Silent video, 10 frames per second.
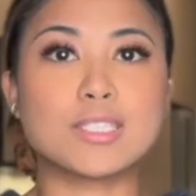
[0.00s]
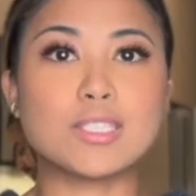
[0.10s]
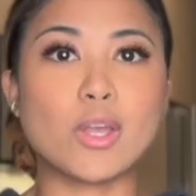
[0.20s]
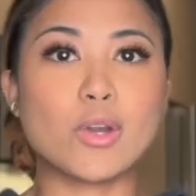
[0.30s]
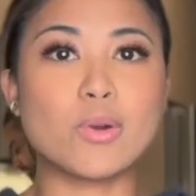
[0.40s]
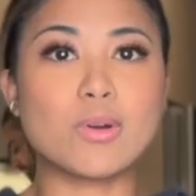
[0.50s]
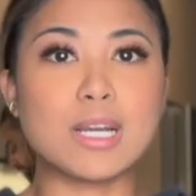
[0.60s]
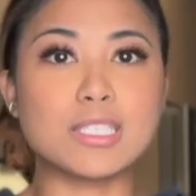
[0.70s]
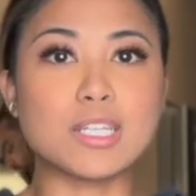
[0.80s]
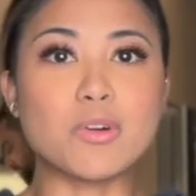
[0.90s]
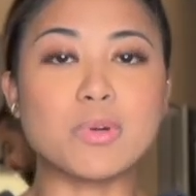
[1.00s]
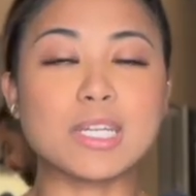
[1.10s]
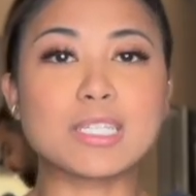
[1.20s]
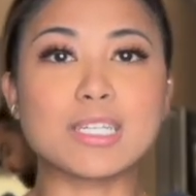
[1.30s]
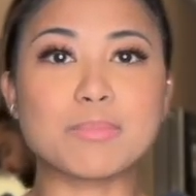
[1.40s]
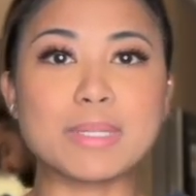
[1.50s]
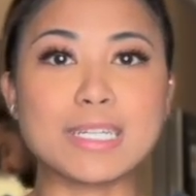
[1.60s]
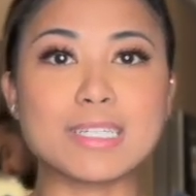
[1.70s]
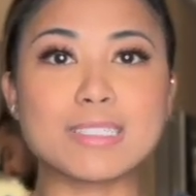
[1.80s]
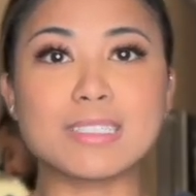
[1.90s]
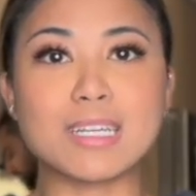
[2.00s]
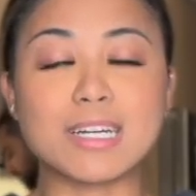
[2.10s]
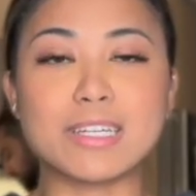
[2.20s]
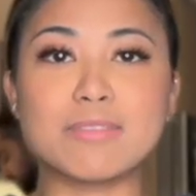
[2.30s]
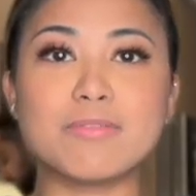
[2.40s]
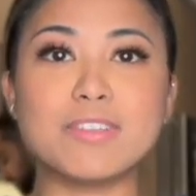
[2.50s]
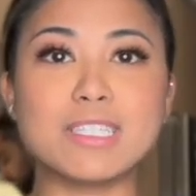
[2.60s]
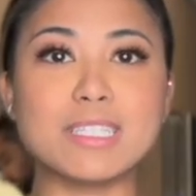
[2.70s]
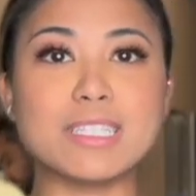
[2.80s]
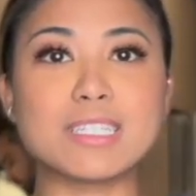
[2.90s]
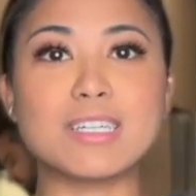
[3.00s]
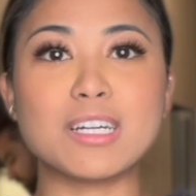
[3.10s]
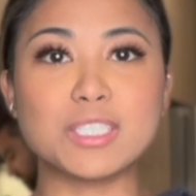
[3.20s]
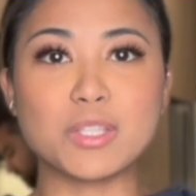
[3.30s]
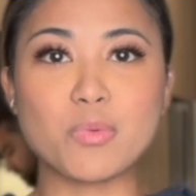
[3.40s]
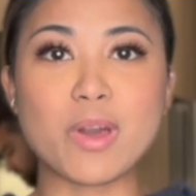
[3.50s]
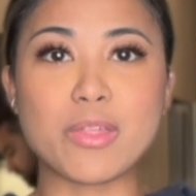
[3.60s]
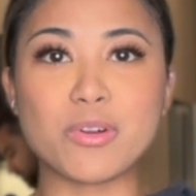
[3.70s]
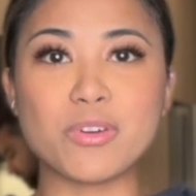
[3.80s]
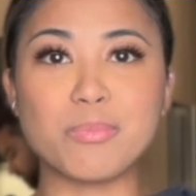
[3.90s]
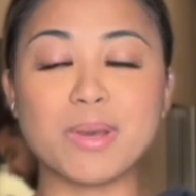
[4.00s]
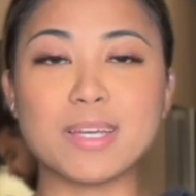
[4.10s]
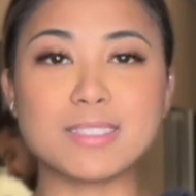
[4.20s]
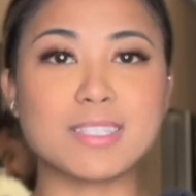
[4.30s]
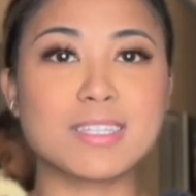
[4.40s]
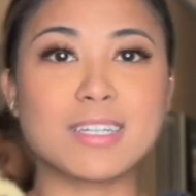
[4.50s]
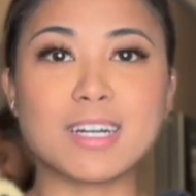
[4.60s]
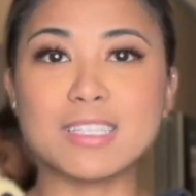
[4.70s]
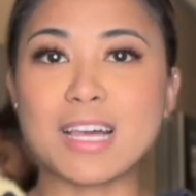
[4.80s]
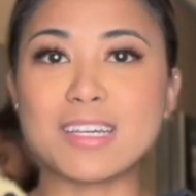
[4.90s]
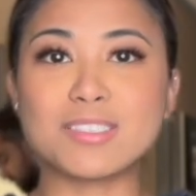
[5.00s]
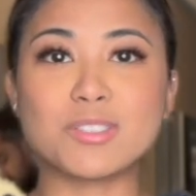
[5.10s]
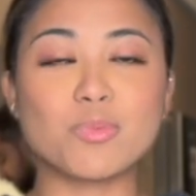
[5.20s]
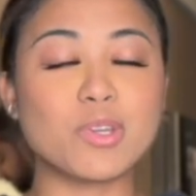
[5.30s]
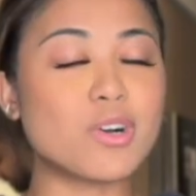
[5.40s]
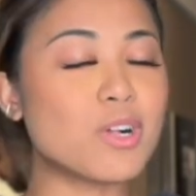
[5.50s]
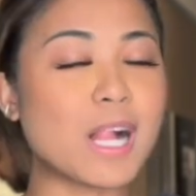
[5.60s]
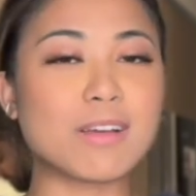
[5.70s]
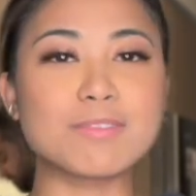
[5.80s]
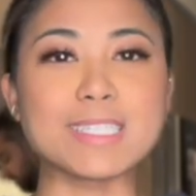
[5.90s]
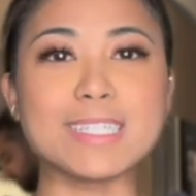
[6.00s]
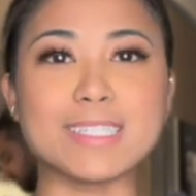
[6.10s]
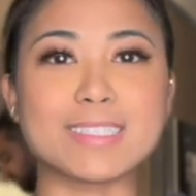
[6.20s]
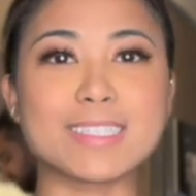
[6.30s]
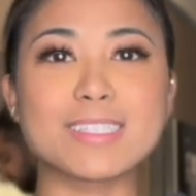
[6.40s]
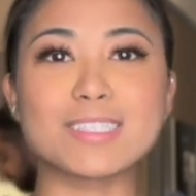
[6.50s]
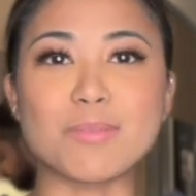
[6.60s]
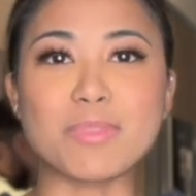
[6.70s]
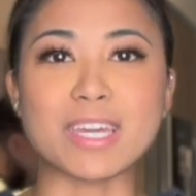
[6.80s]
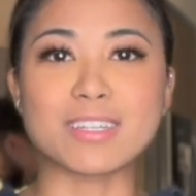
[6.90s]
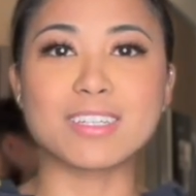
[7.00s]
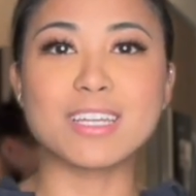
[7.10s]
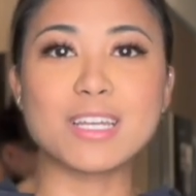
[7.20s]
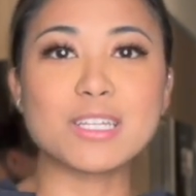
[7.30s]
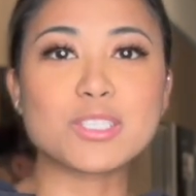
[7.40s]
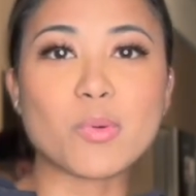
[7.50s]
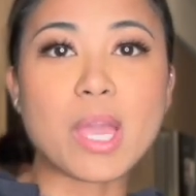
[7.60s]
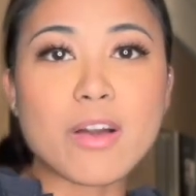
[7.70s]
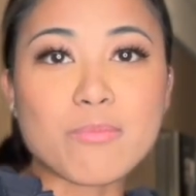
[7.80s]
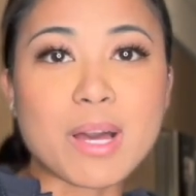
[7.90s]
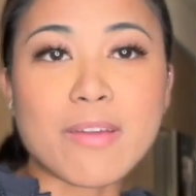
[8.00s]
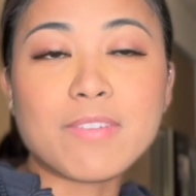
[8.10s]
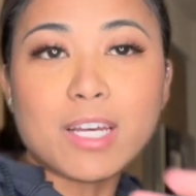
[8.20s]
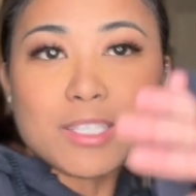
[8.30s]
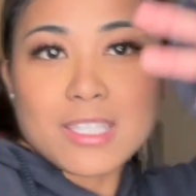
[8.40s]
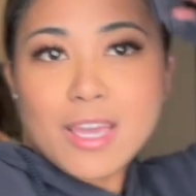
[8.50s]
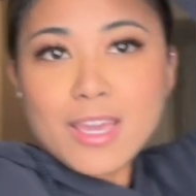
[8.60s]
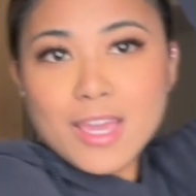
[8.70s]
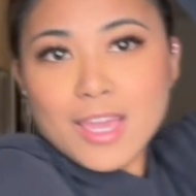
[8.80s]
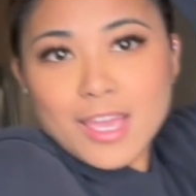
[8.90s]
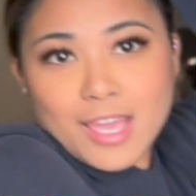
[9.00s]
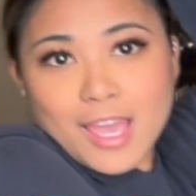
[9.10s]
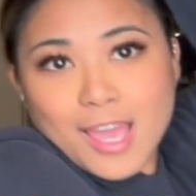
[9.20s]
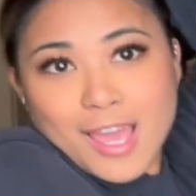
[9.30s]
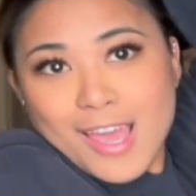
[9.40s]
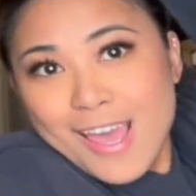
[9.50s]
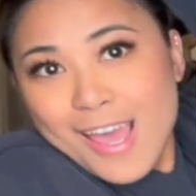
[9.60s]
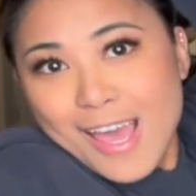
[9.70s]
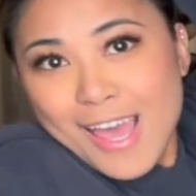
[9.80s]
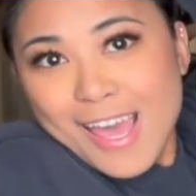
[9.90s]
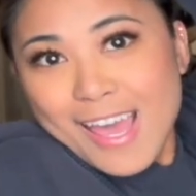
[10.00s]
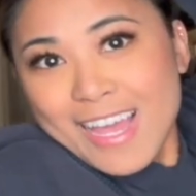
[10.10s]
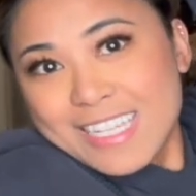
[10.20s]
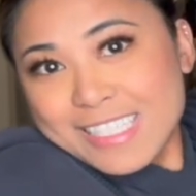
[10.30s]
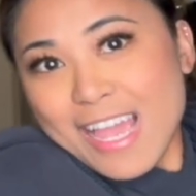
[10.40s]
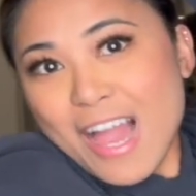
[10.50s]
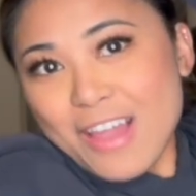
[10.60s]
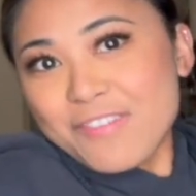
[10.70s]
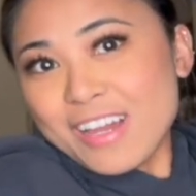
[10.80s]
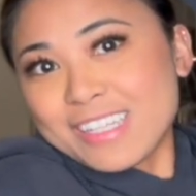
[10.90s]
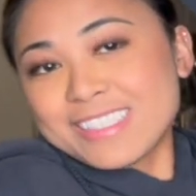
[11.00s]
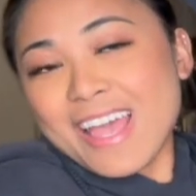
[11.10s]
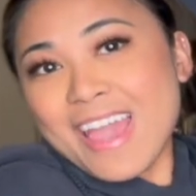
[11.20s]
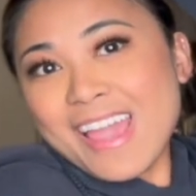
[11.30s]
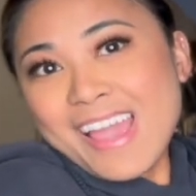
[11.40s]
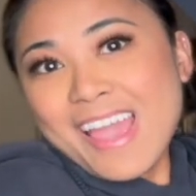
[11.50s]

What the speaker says: So I don't want to cook because I am feeling under the weather, but alas, we all have to eat something. So we have my fiance. Say hi, fiance.